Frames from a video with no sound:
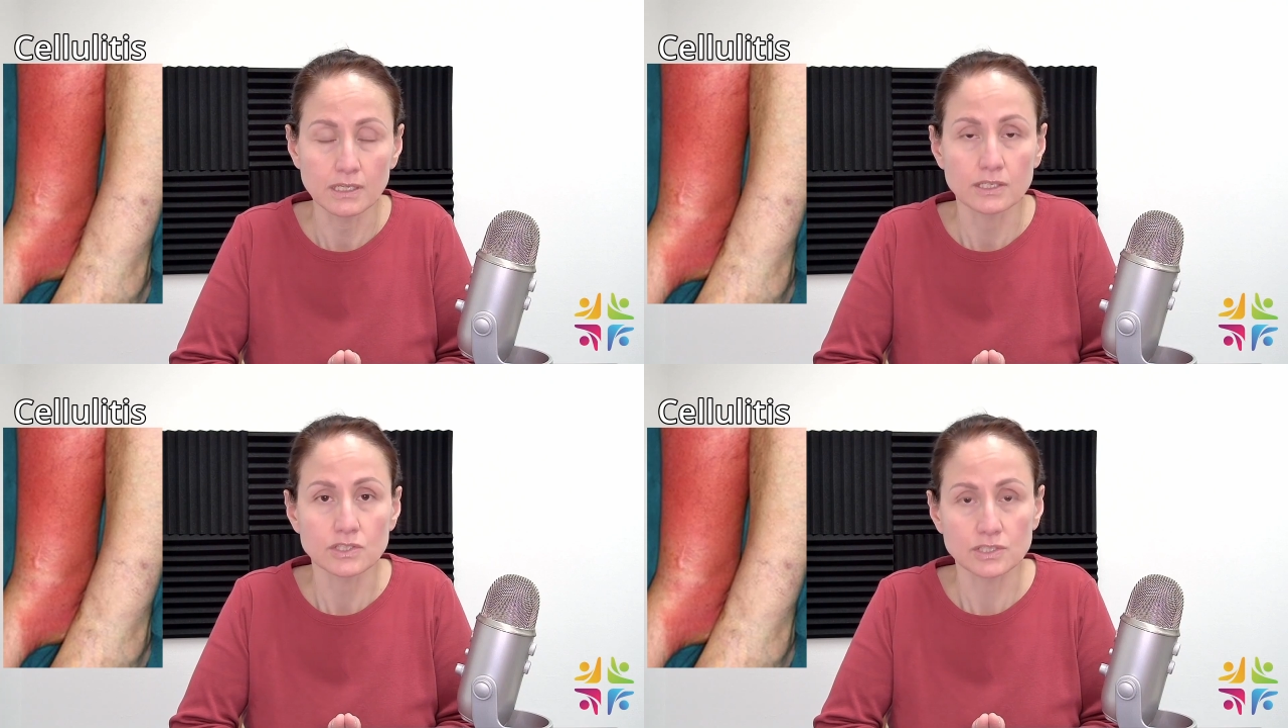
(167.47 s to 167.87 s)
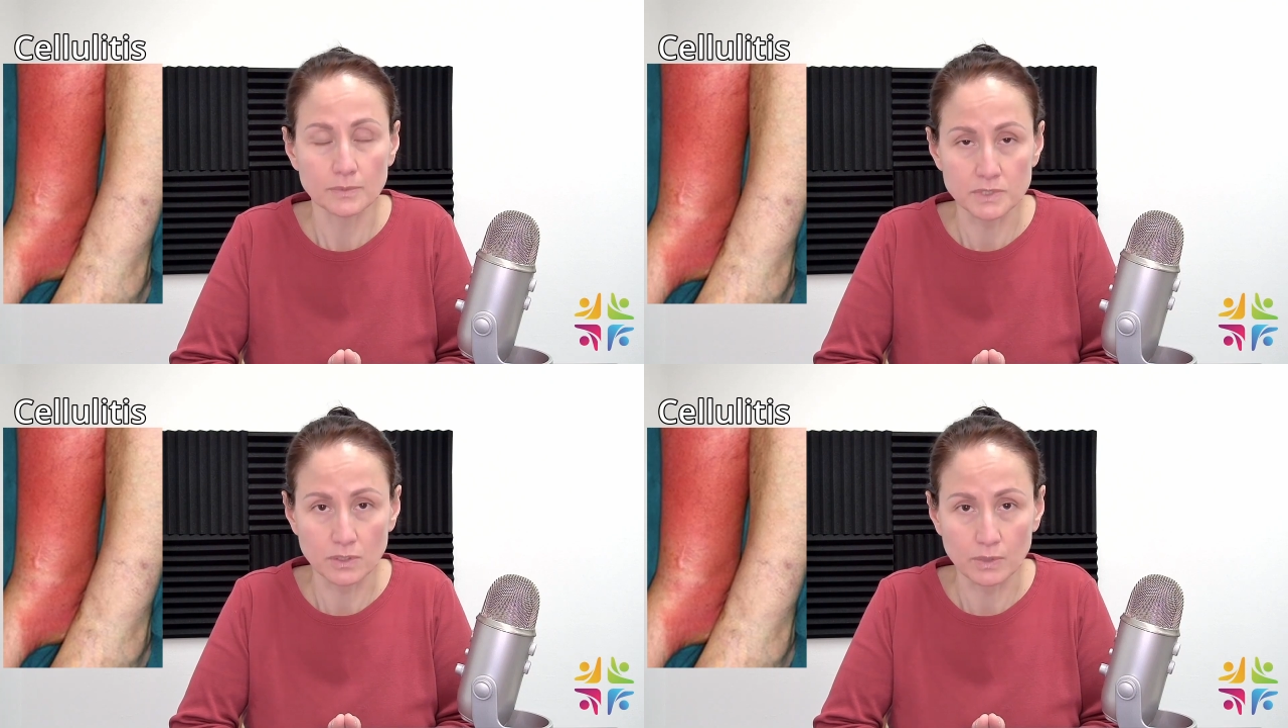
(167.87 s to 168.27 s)

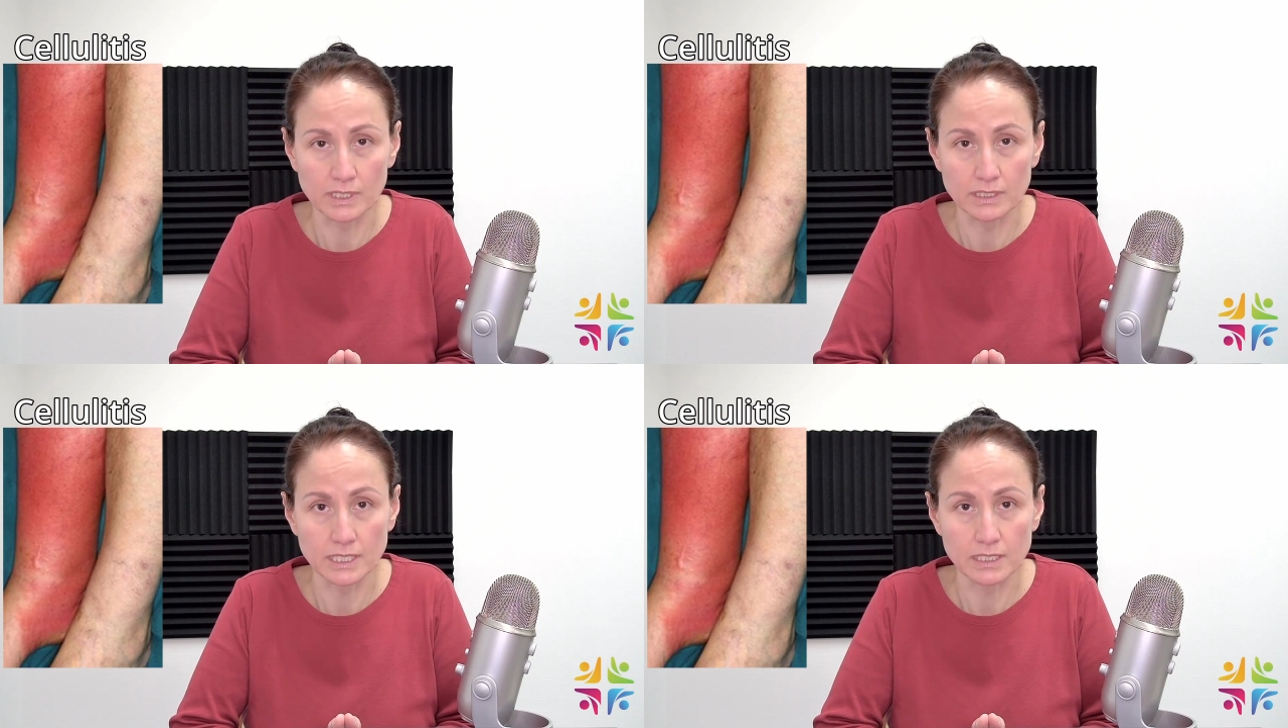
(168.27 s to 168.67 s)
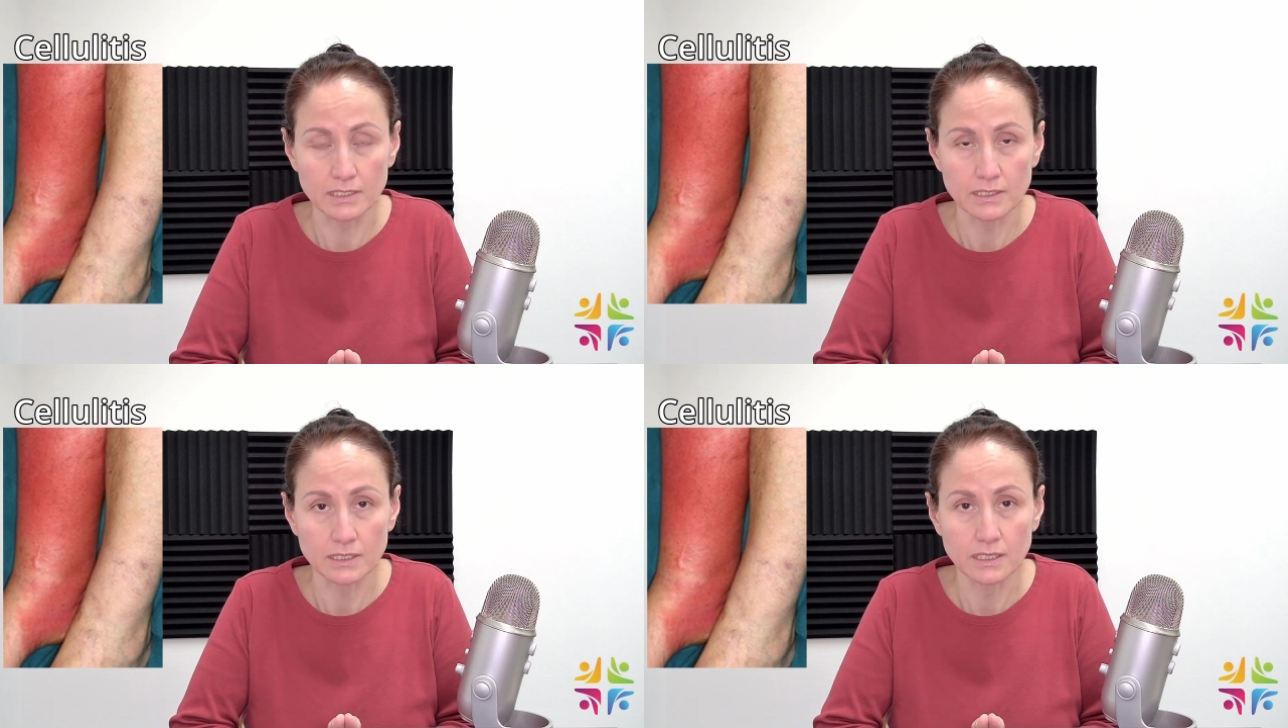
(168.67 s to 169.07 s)
subsequently
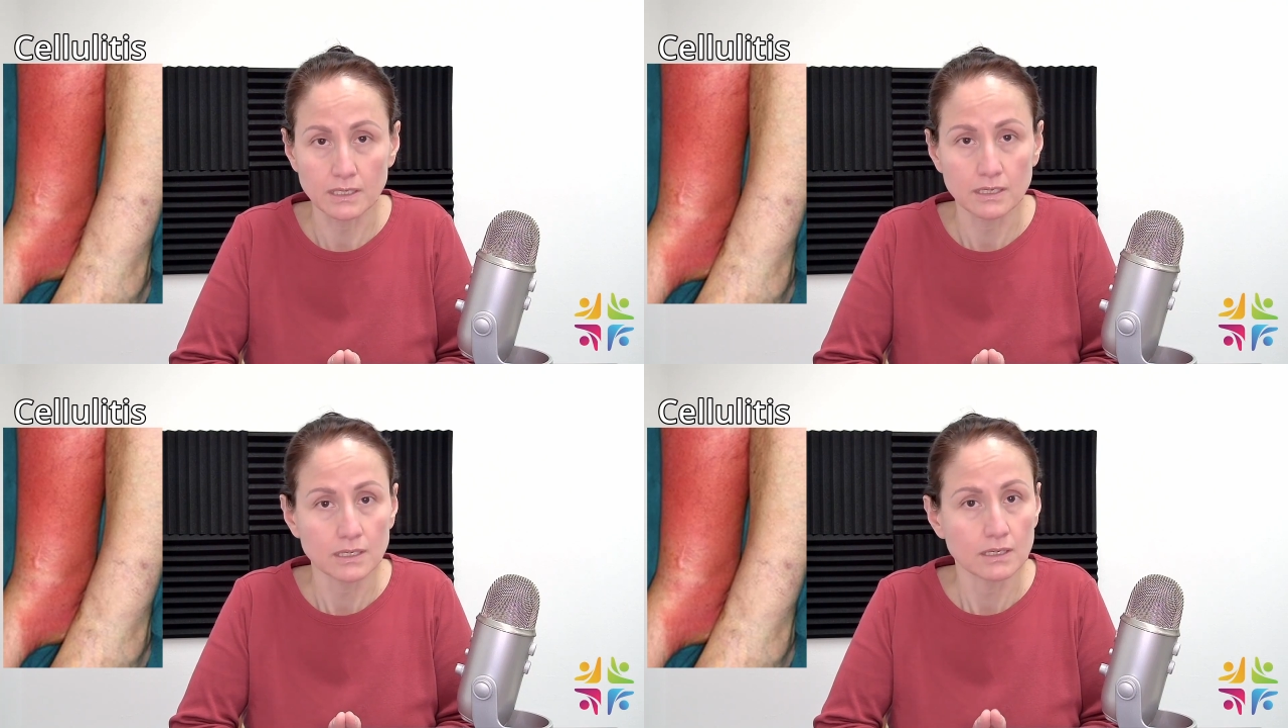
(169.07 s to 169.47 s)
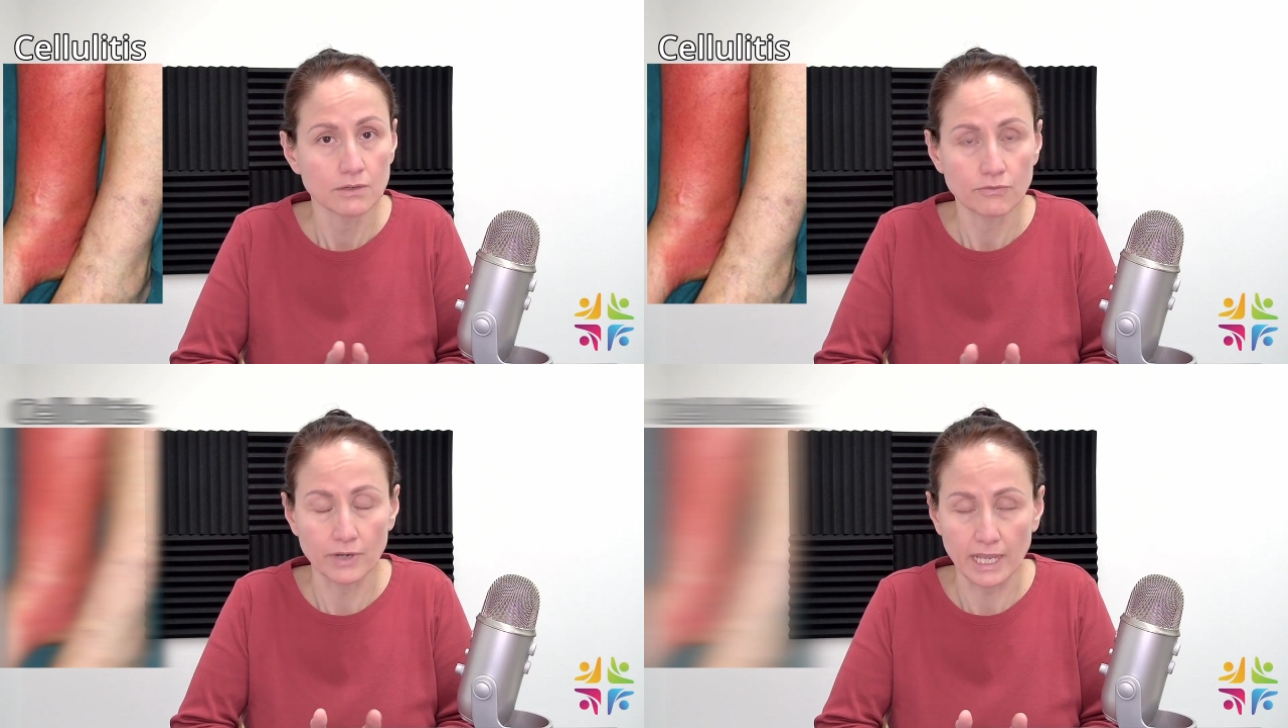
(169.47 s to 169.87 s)

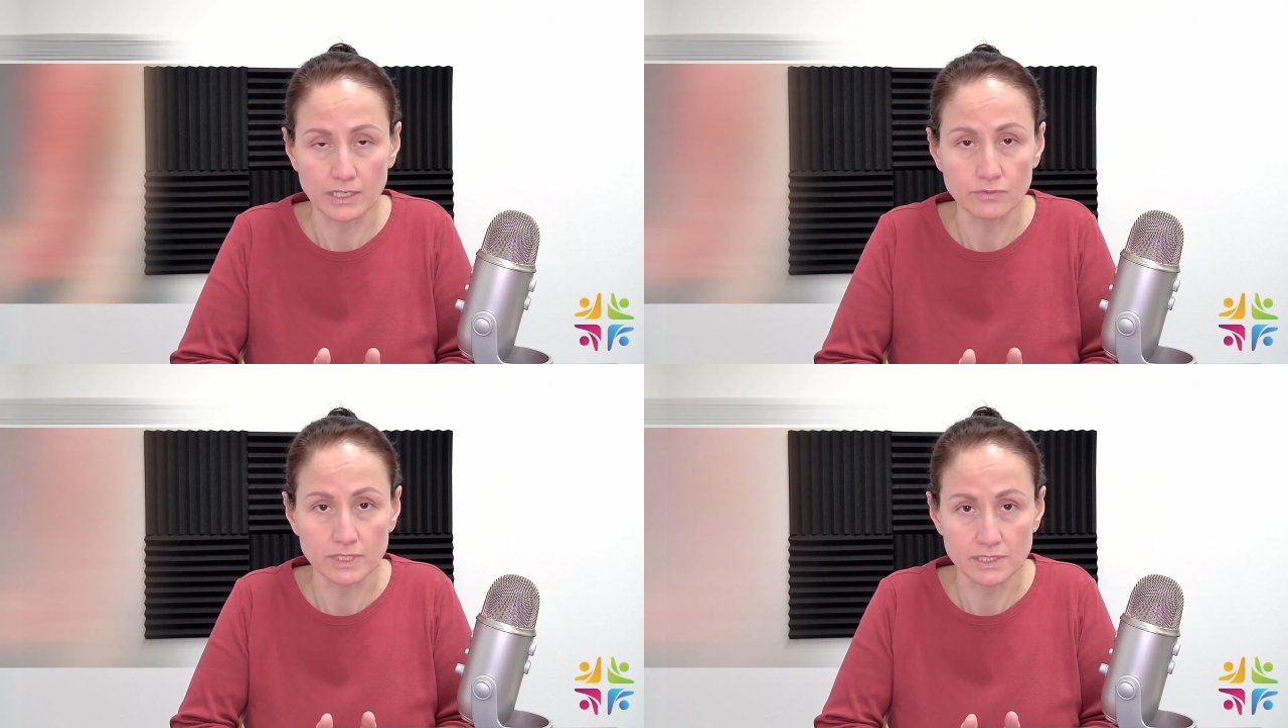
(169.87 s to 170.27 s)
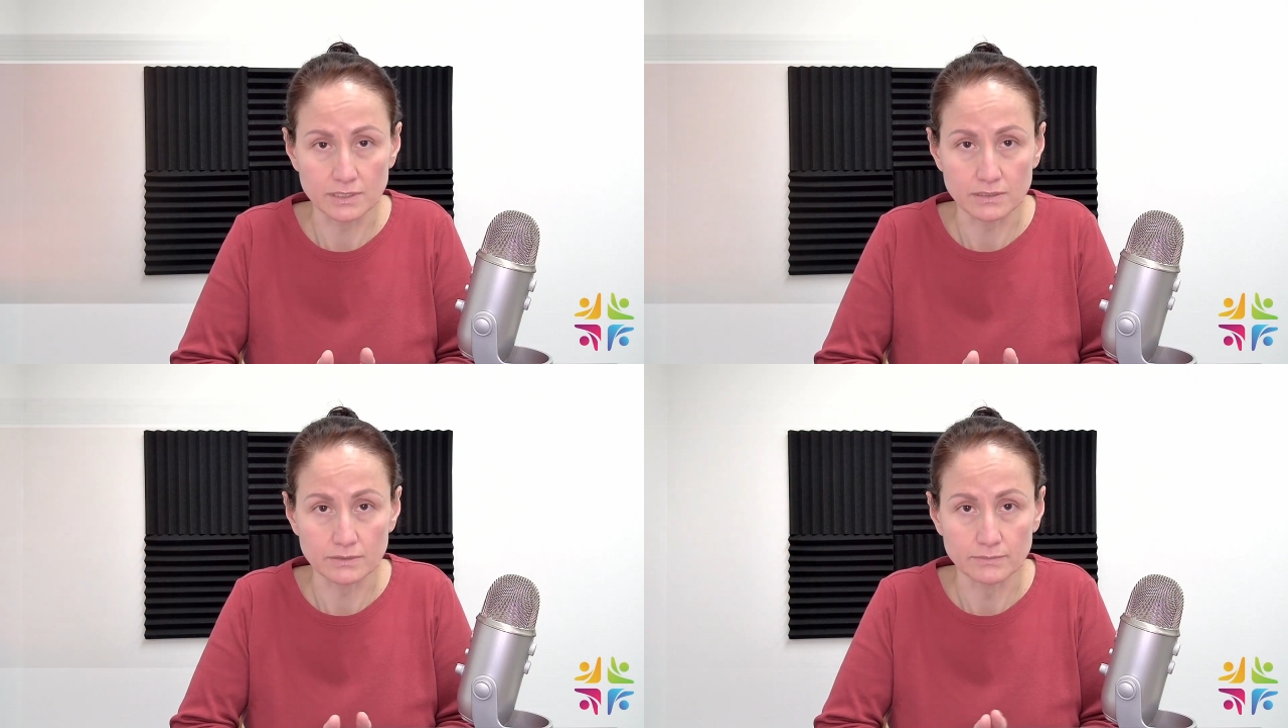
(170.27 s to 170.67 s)
for any reason.